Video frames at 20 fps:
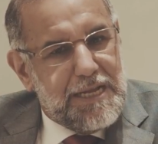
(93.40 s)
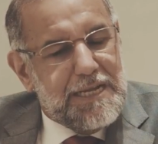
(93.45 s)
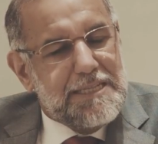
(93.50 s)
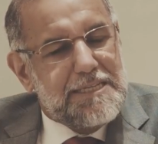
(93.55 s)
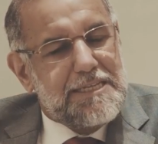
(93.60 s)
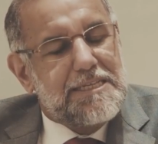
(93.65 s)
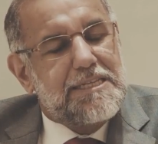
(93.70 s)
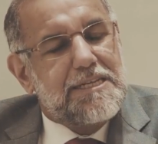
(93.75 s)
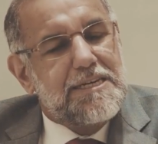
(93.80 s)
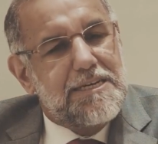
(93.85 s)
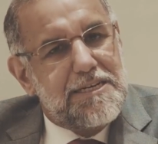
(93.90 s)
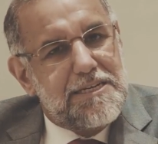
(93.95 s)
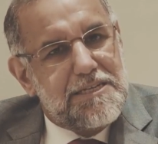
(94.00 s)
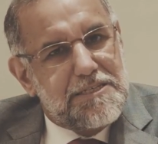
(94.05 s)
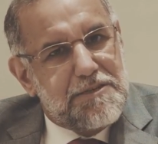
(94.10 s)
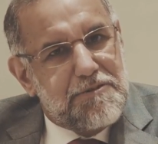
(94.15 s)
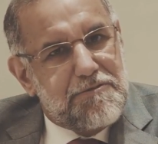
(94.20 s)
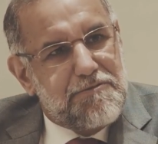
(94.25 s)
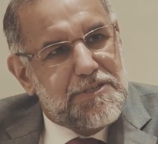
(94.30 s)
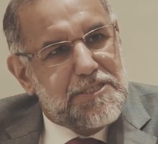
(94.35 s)
The
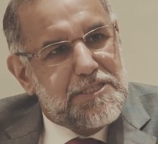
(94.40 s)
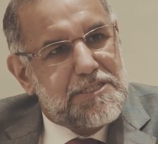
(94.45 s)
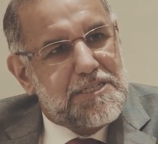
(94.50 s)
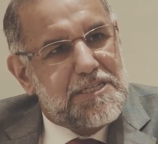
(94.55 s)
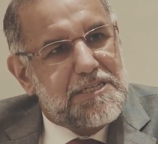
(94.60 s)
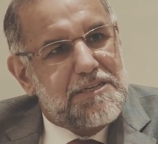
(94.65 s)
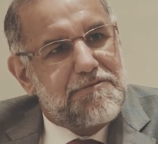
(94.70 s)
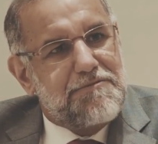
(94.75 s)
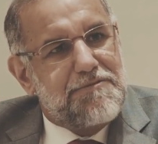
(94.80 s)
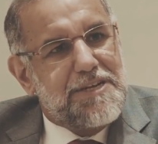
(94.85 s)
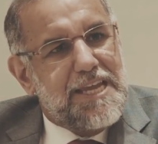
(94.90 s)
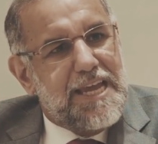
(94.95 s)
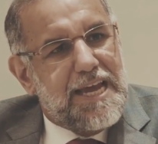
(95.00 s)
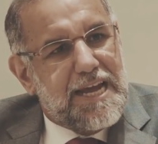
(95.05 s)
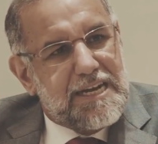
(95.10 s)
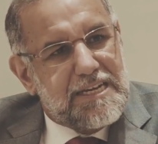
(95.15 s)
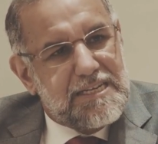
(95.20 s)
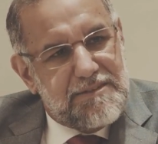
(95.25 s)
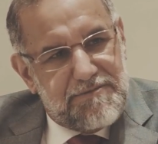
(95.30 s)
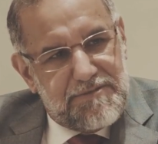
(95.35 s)
third, which is under very
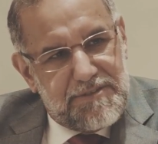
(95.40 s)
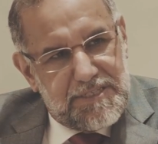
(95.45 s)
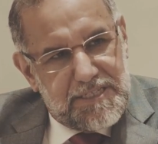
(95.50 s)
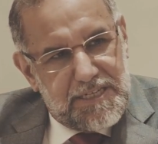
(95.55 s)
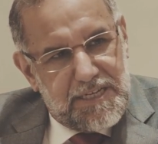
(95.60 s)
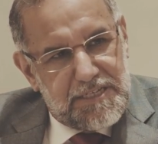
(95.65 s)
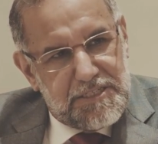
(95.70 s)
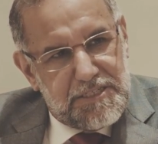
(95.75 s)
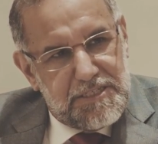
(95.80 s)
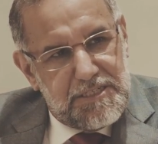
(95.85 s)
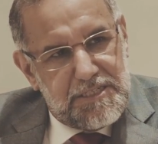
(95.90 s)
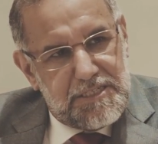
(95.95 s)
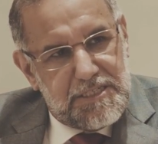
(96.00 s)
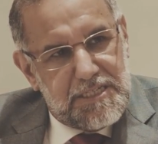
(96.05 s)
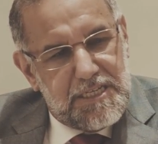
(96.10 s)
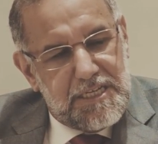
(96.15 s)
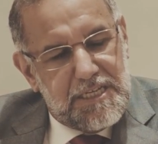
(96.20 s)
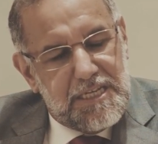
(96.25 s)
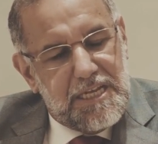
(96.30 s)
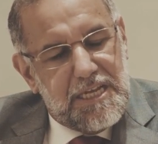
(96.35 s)
active
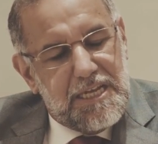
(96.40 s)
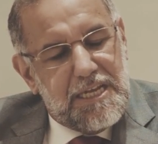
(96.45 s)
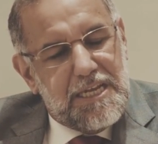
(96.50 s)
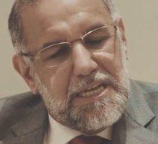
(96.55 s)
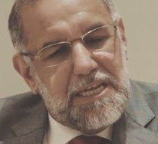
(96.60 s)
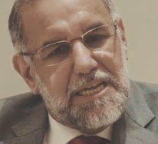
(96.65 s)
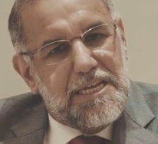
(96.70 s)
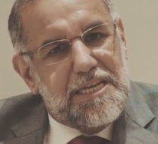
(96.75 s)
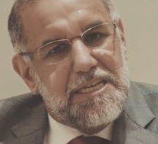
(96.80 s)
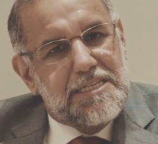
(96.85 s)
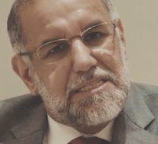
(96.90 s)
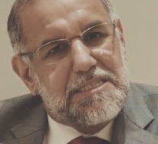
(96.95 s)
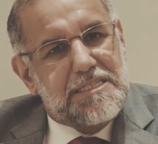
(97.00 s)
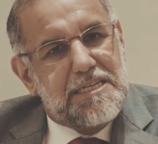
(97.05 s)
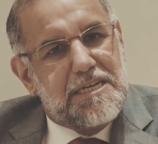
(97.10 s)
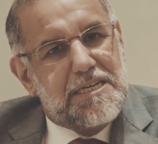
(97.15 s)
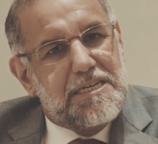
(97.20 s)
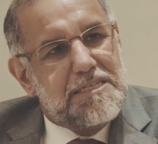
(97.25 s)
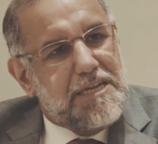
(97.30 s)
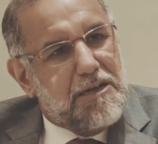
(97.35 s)
discussions, is
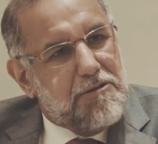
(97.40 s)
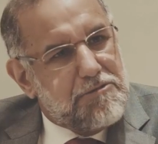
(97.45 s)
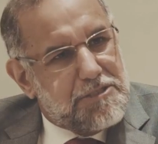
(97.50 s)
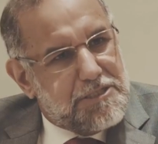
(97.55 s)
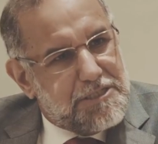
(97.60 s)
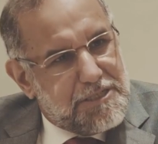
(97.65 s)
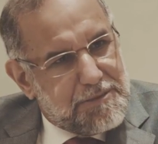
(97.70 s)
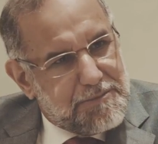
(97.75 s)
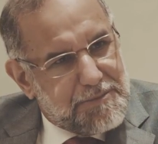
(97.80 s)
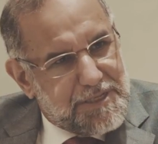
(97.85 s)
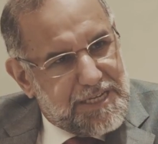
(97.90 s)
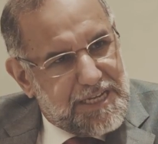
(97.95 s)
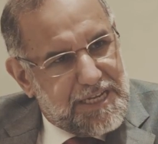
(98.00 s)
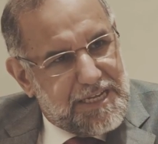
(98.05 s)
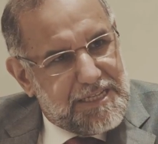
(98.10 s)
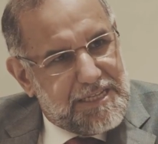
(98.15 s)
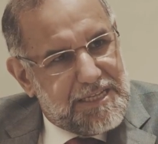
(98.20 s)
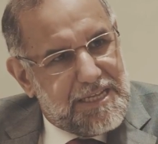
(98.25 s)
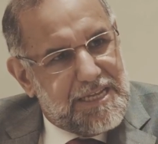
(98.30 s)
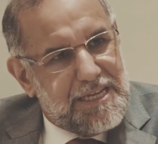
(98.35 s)
downstream
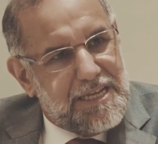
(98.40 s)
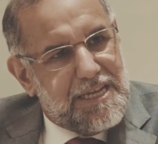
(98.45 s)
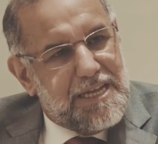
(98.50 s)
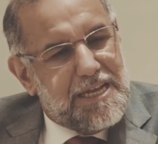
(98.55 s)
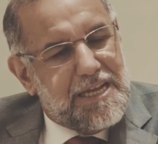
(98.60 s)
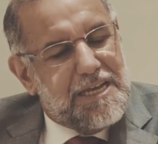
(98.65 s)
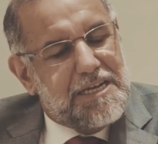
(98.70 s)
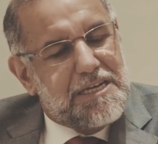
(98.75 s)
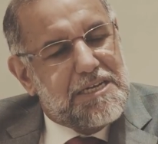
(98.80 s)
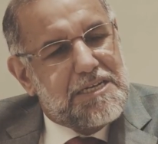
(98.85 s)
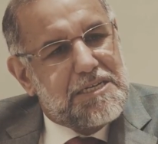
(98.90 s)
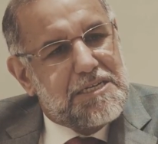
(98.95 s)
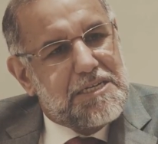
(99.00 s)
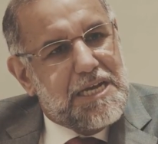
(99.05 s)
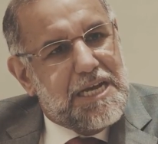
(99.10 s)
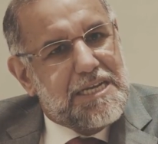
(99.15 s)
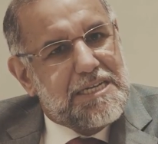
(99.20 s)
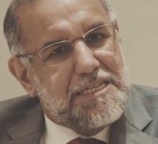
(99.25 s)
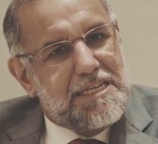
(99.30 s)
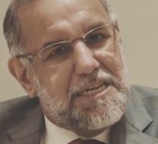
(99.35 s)
again.
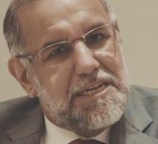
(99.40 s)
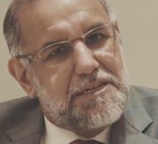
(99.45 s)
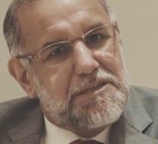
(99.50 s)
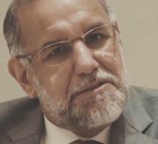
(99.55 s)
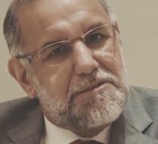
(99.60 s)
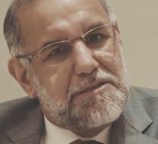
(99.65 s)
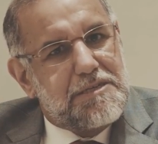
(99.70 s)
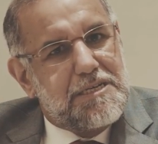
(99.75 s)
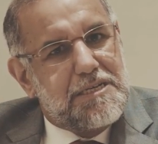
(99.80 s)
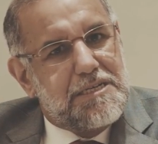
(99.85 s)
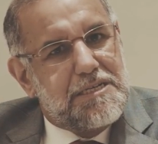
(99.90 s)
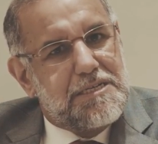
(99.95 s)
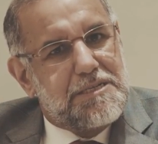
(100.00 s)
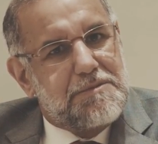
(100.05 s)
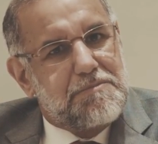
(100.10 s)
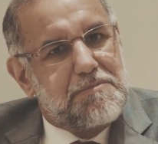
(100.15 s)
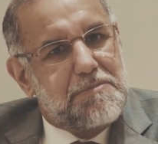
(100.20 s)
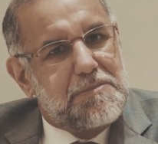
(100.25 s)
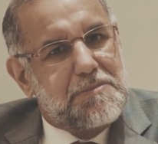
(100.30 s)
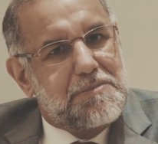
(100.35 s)
And there,
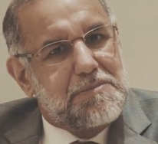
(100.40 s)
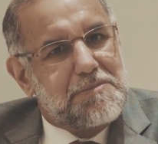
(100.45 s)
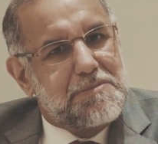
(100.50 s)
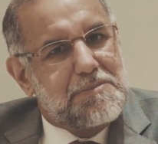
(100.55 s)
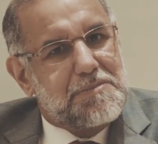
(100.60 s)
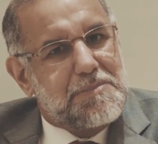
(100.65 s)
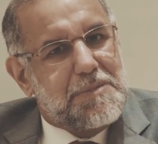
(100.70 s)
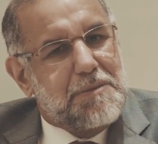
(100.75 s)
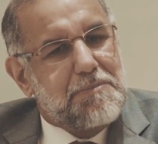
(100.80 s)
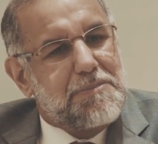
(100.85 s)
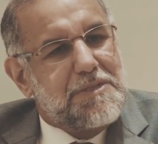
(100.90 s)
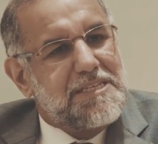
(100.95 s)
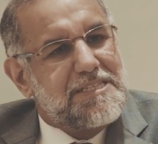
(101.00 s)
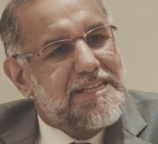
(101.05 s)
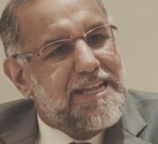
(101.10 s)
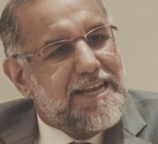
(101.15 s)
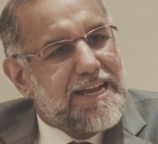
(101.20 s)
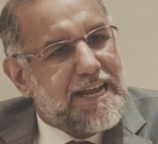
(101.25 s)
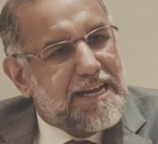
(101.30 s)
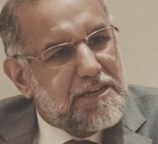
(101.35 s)
companies
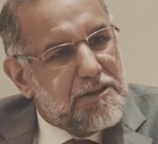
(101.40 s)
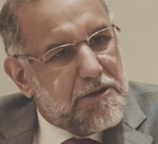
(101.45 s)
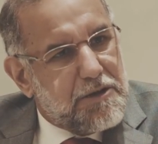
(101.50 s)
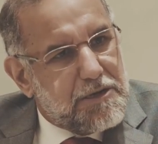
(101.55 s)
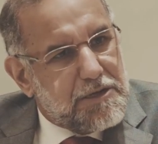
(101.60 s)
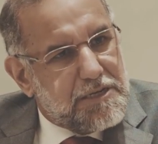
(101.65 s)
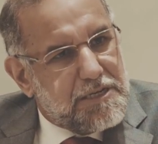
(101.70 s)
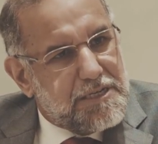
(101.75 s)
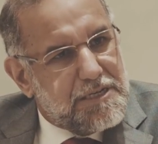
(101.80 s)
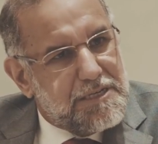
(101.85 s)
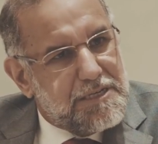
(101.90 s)
like ADNOC